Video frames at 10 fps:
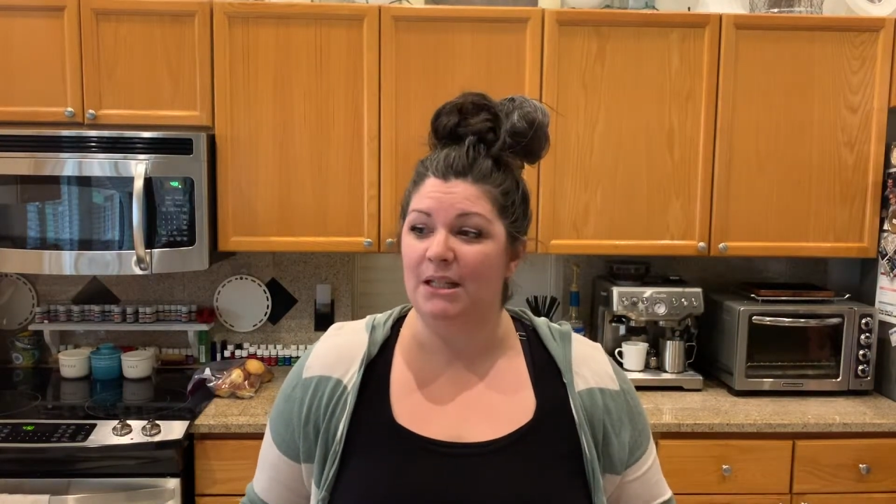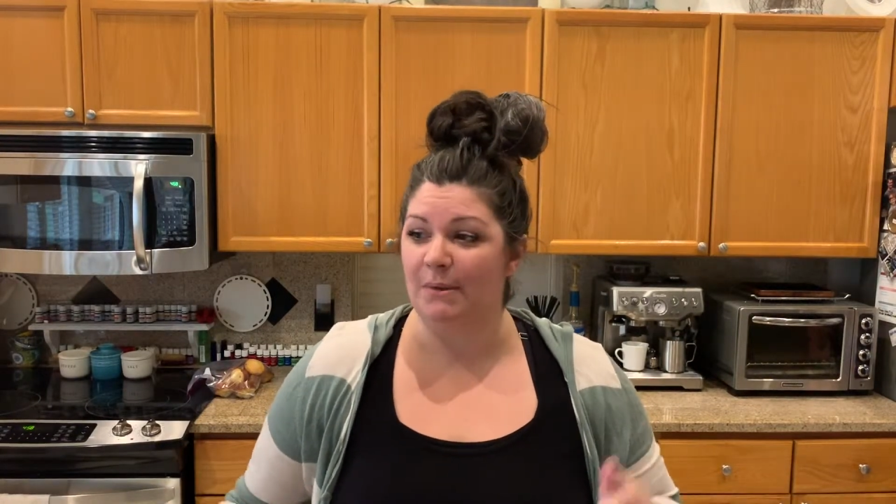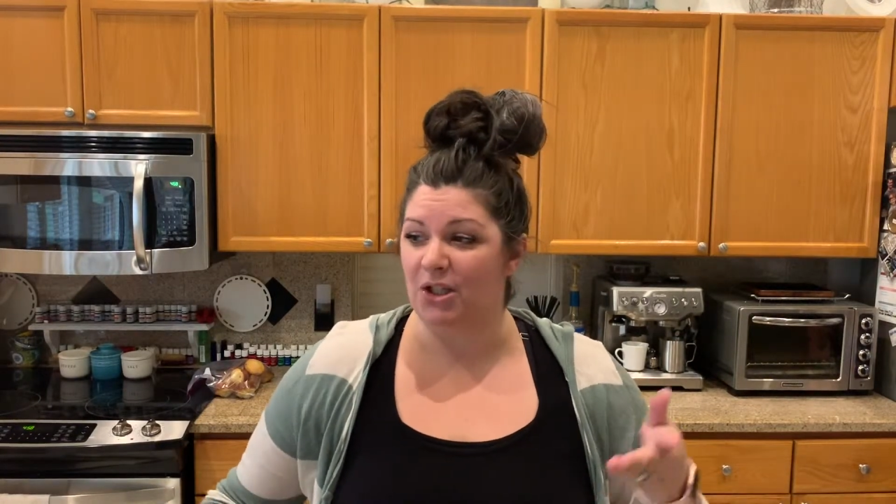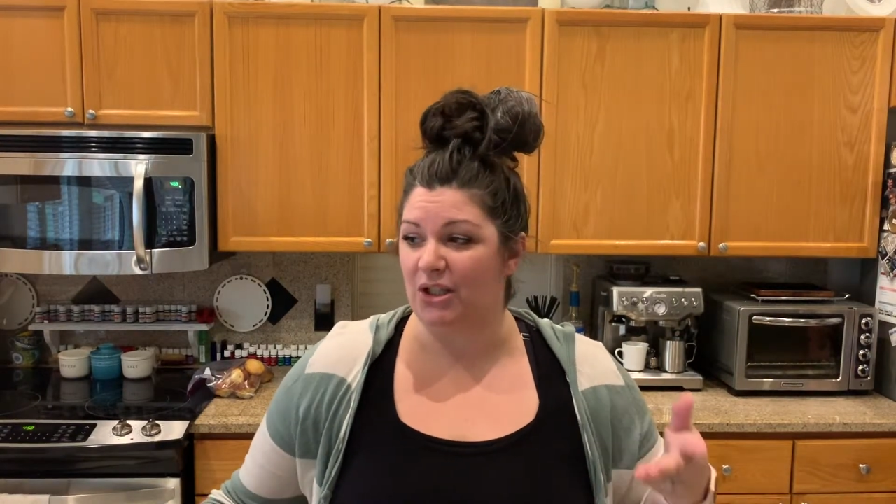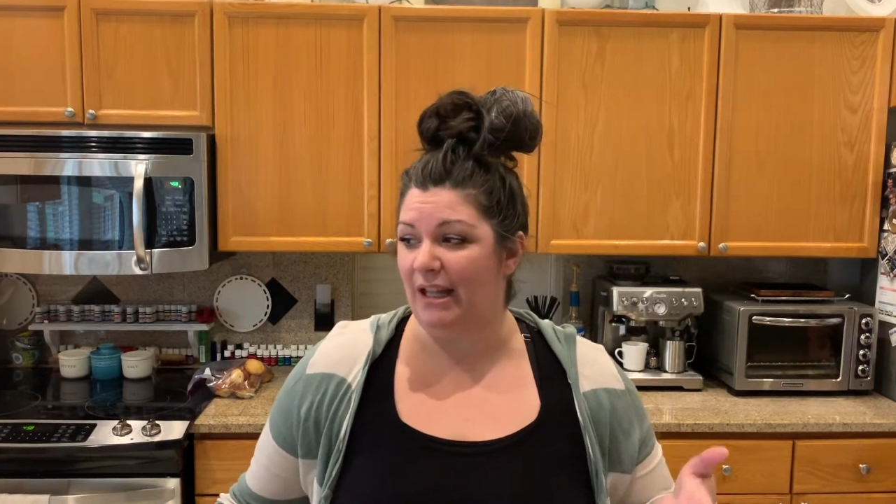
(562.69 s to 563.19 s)

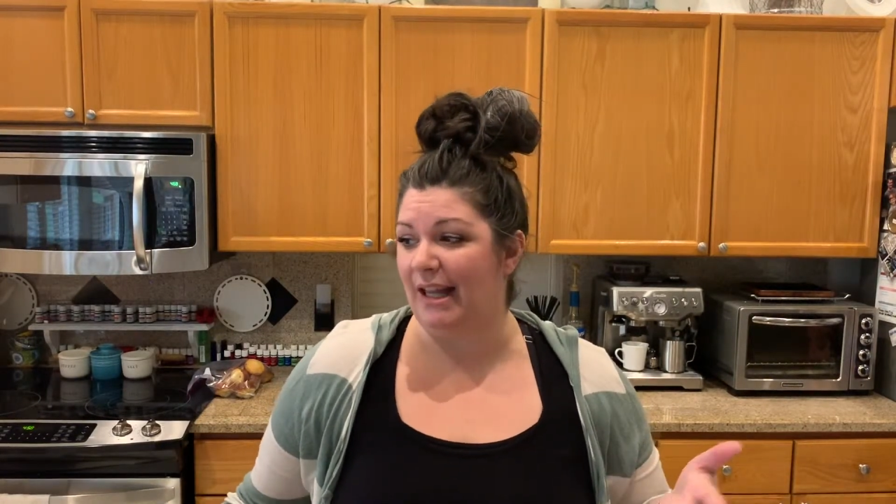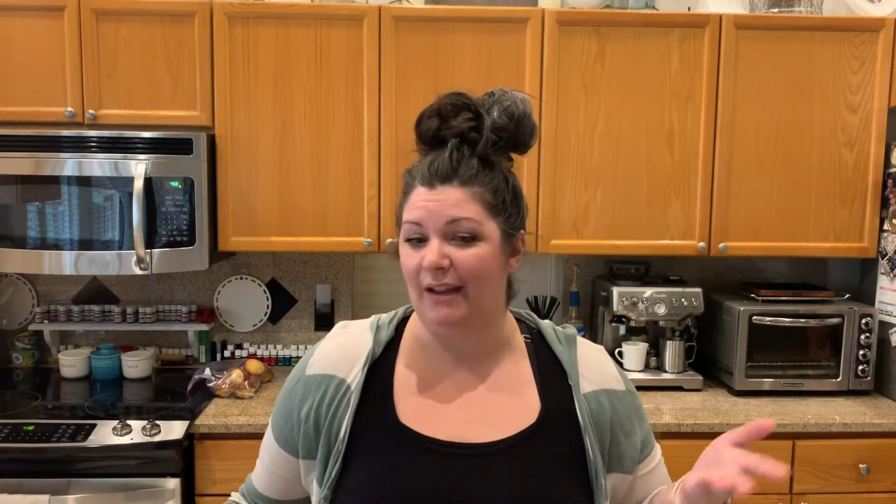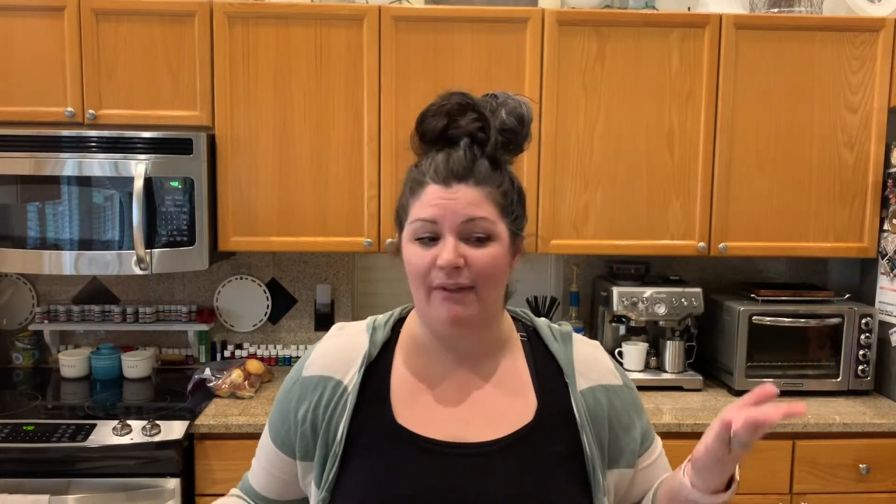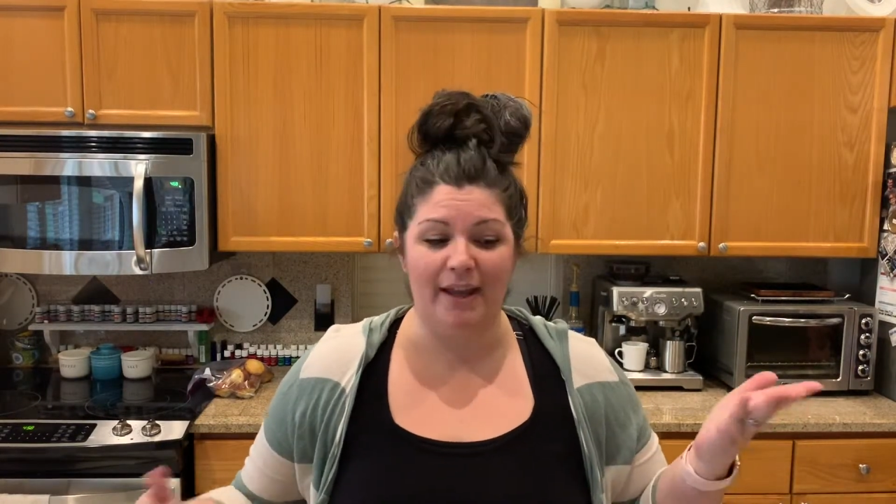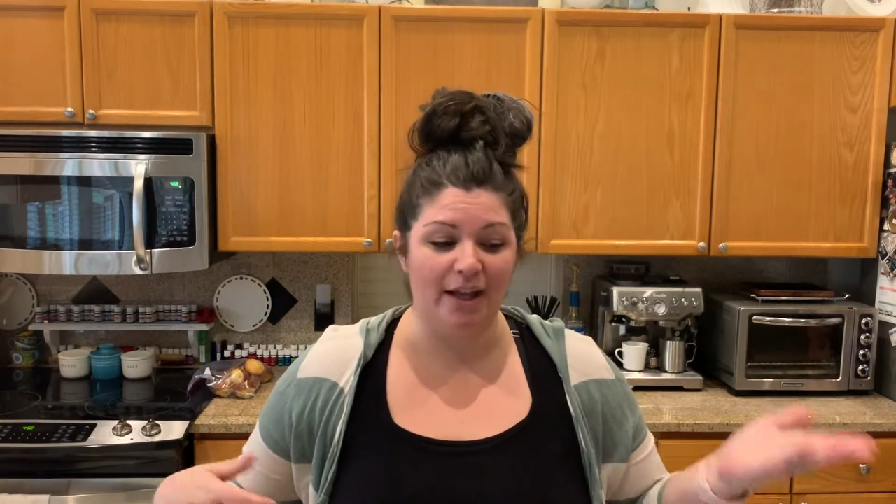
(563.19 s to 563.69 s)
especially like
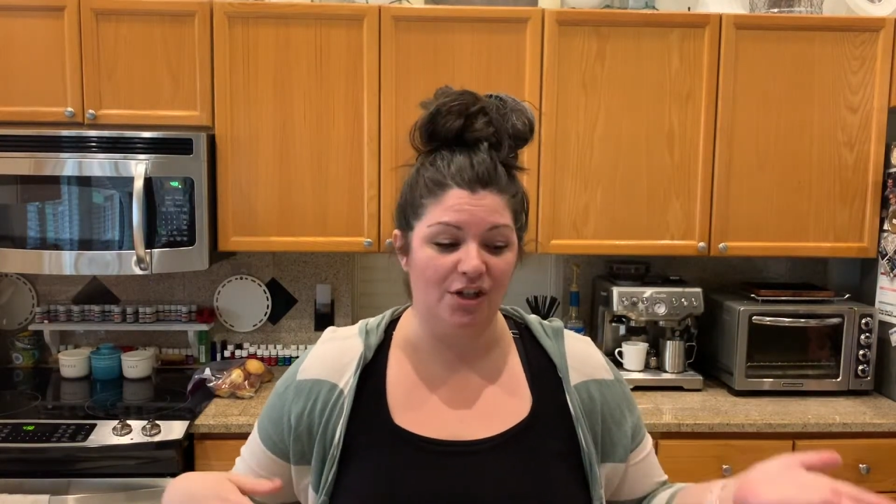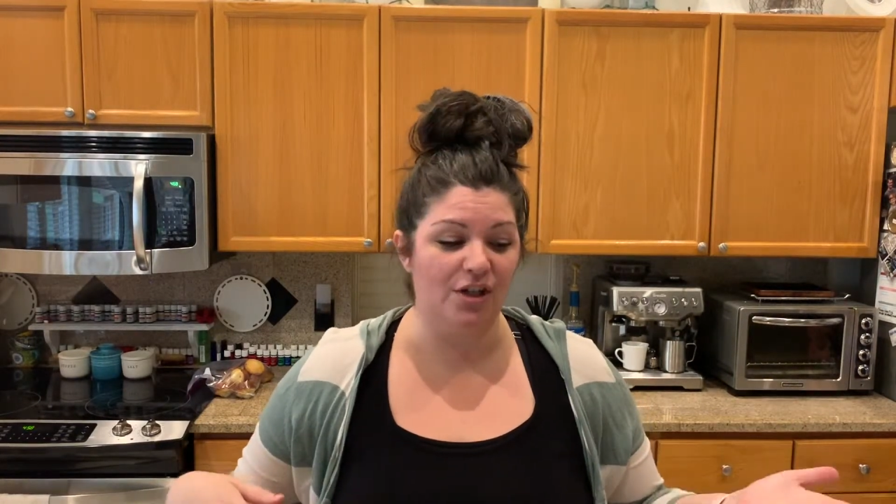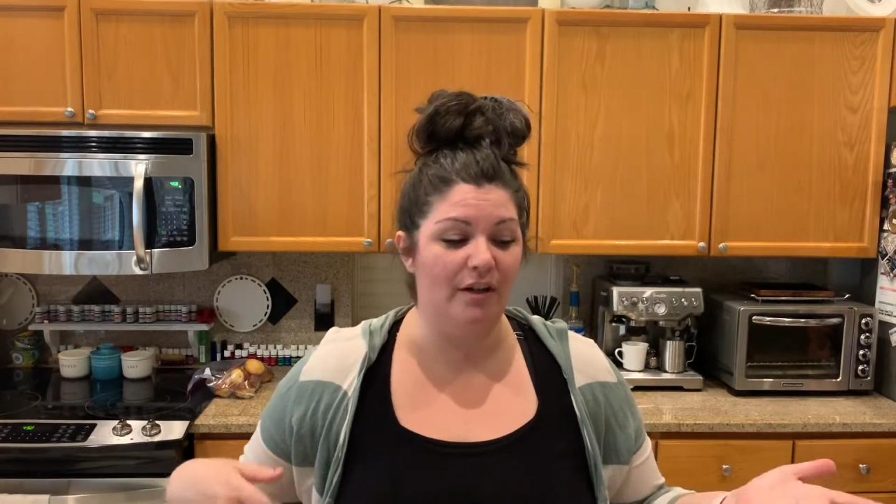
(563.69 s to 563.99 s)
in the kitchen,